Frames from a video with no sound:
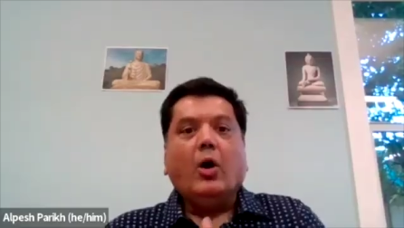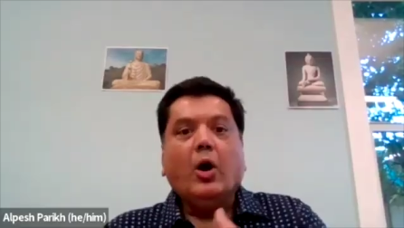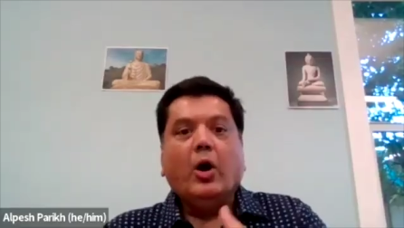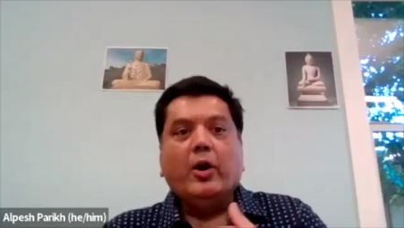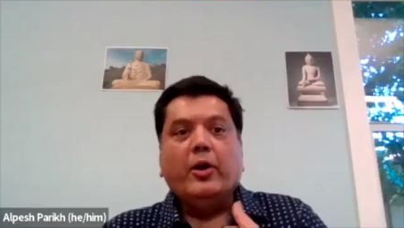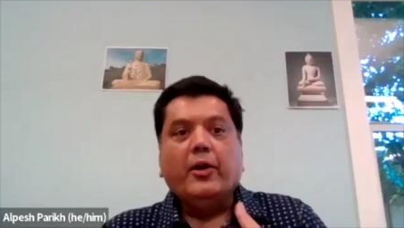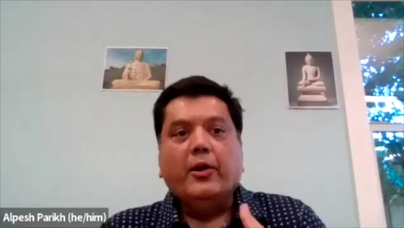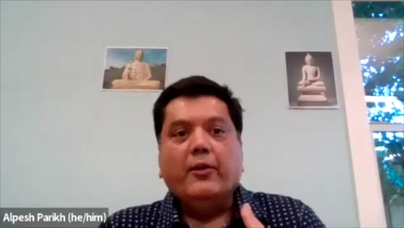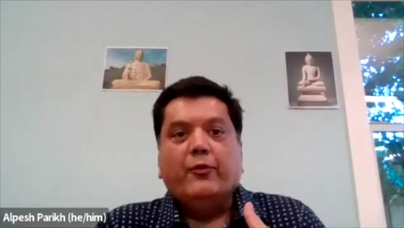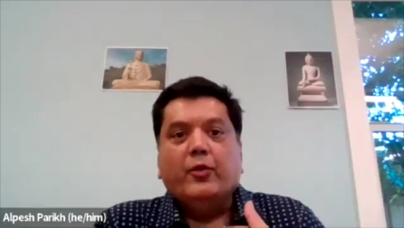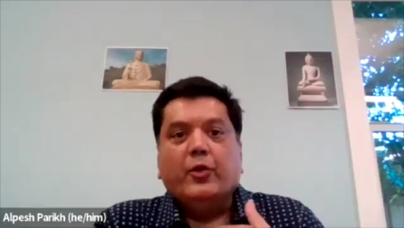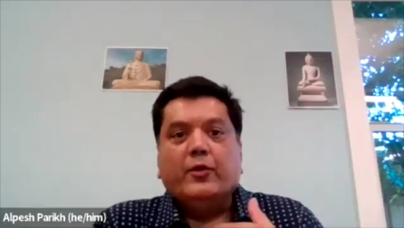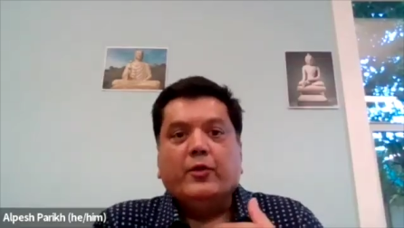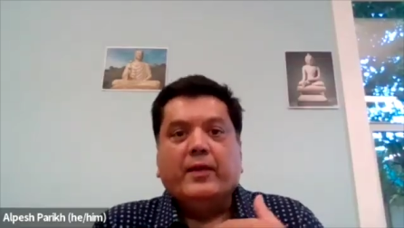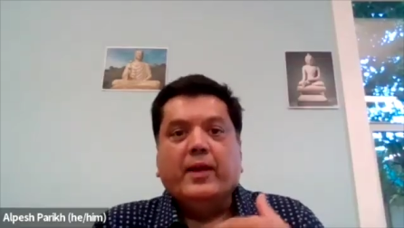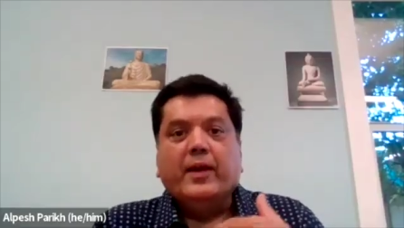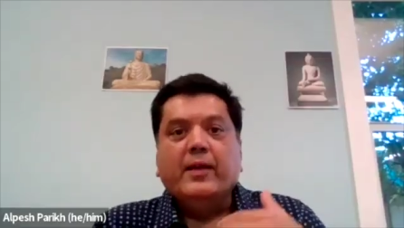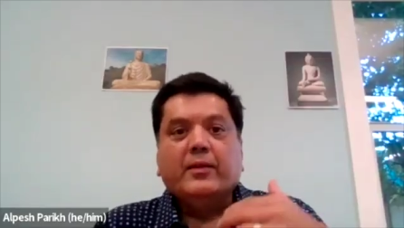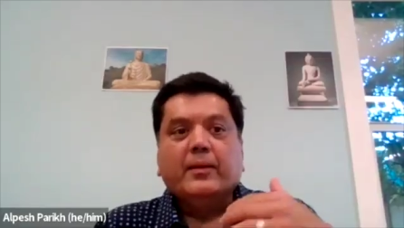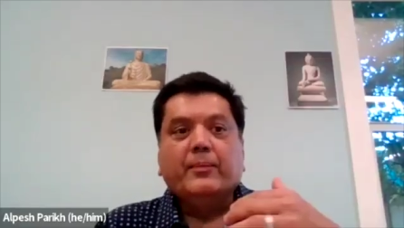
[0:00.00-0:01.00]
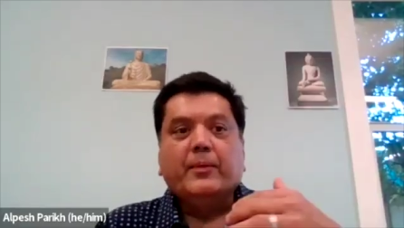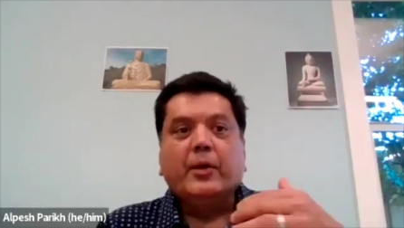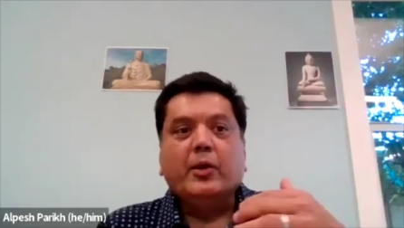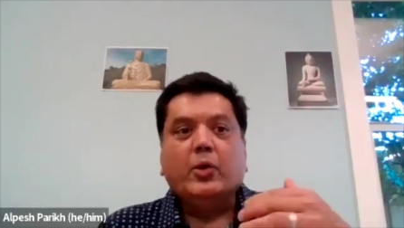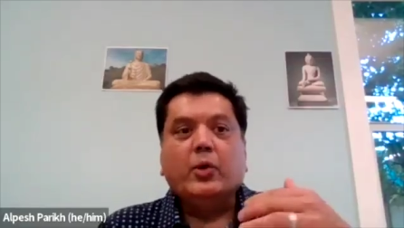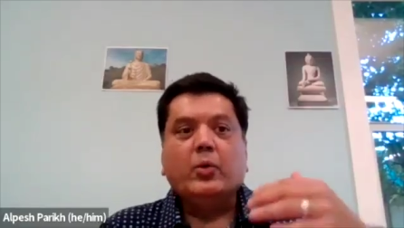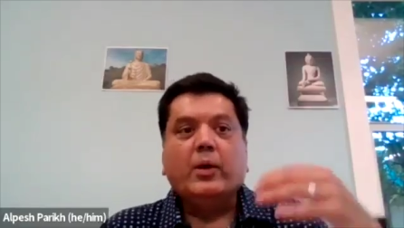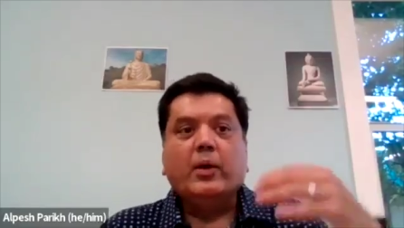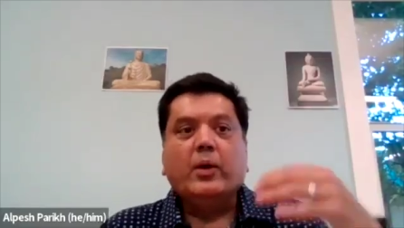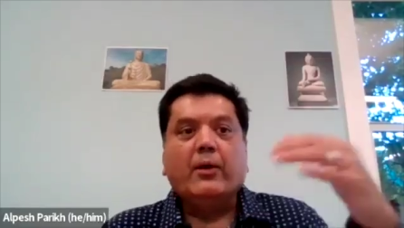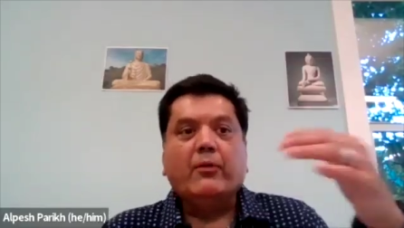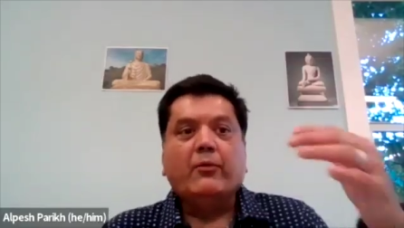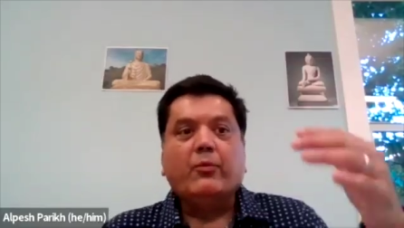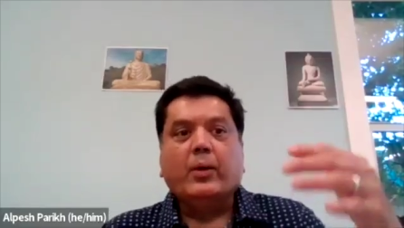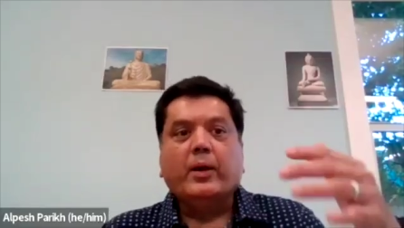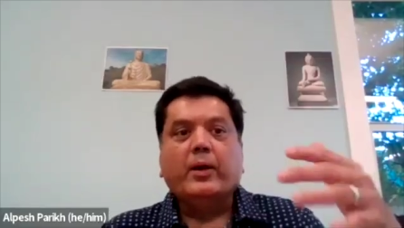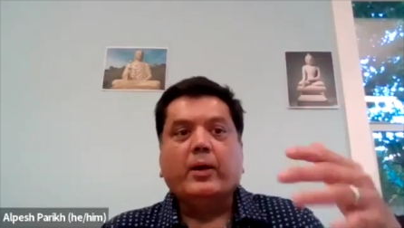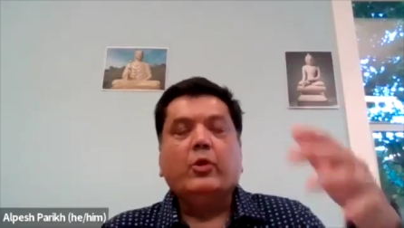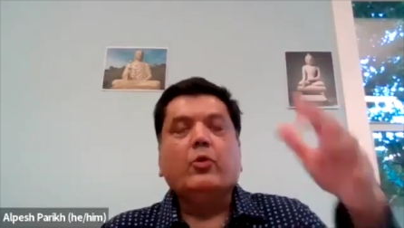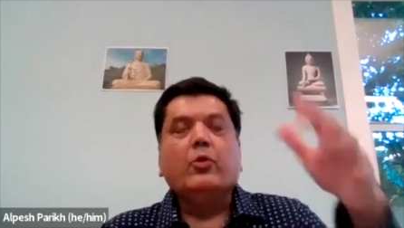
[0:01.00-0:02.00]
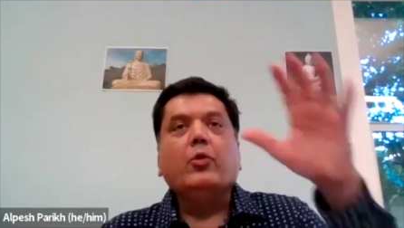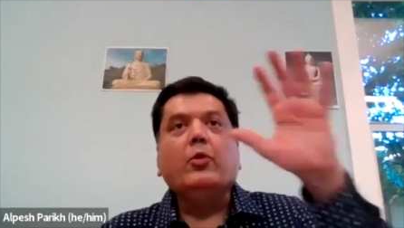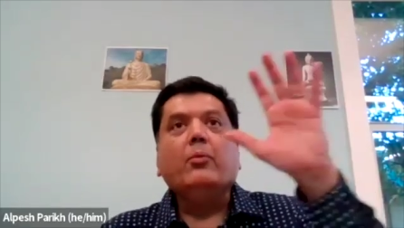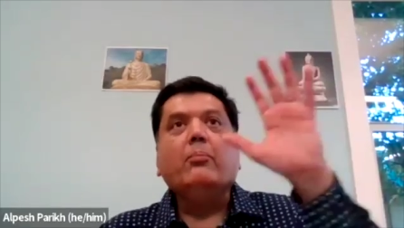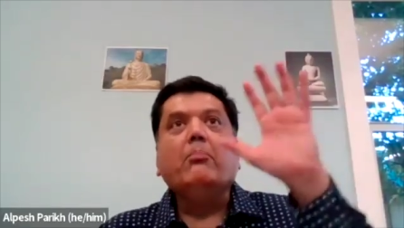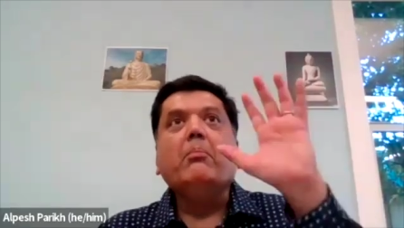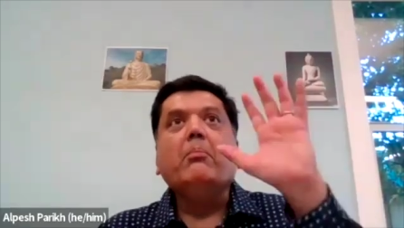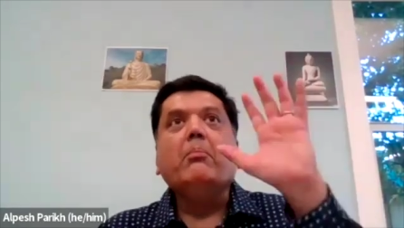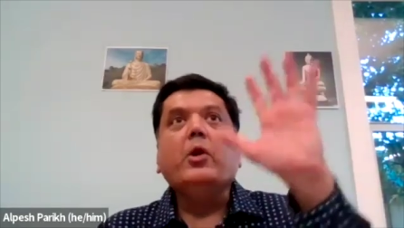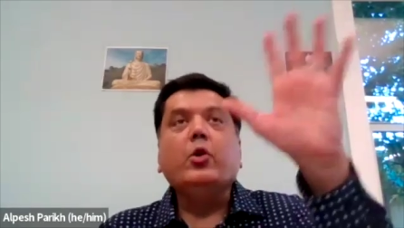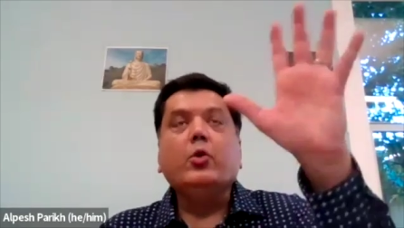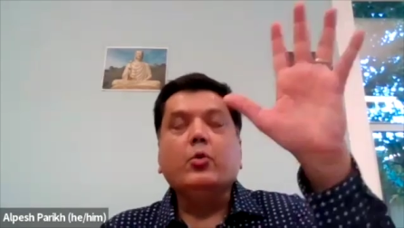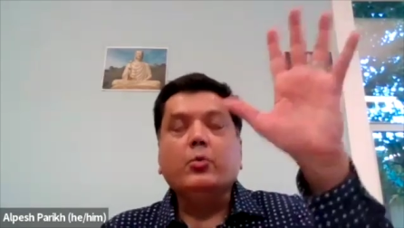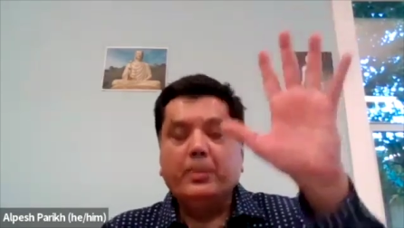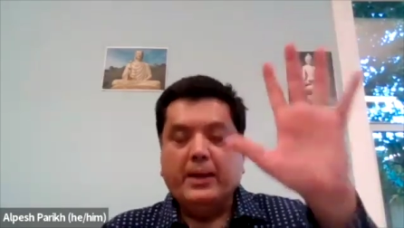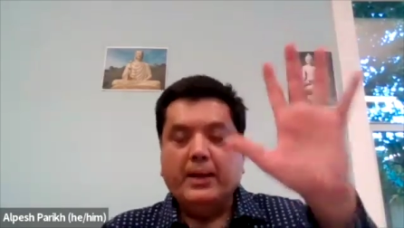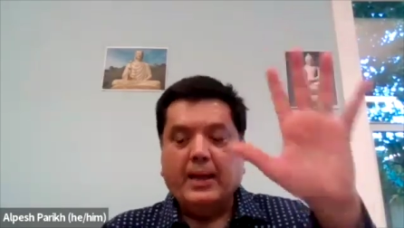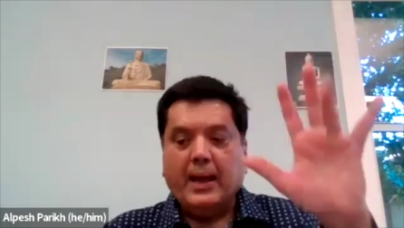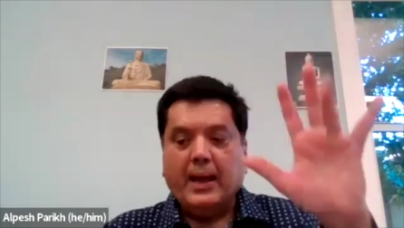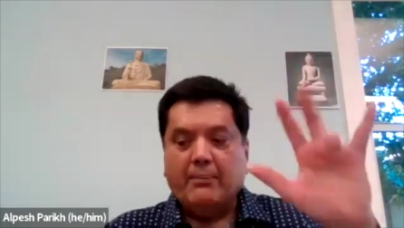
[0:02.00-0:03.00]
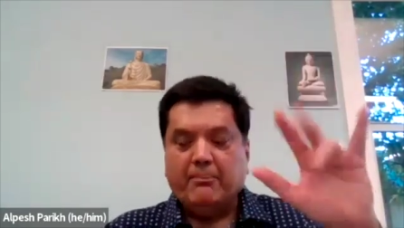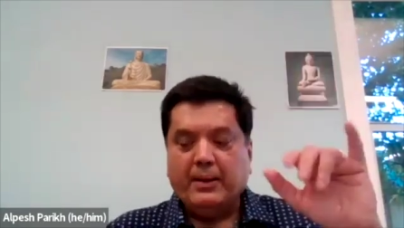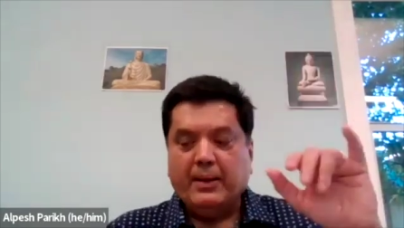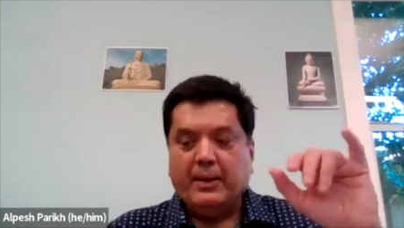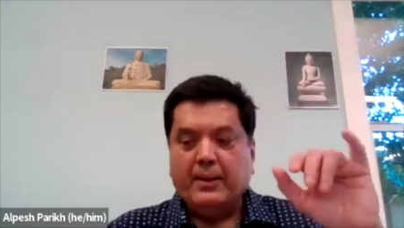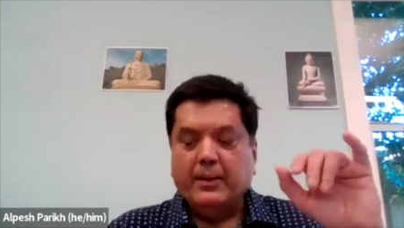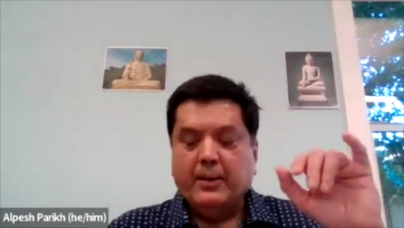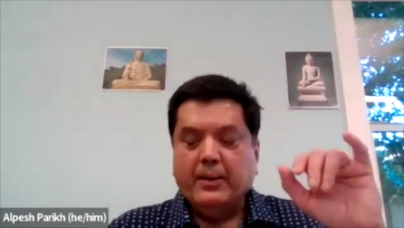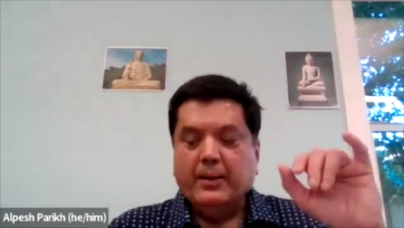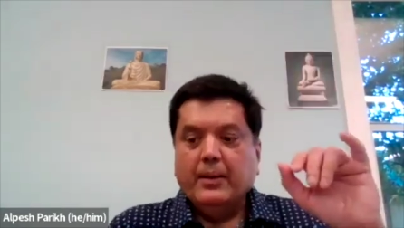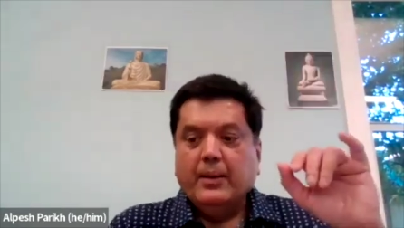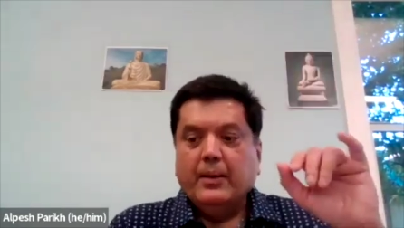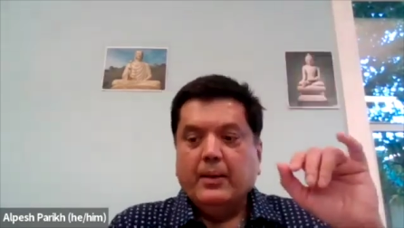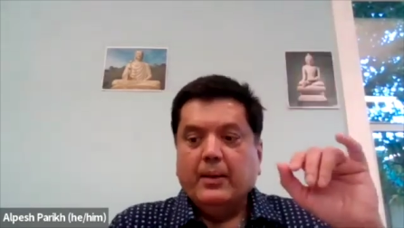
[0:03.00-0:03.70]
or if you're saying something to a loved one, may you be happy.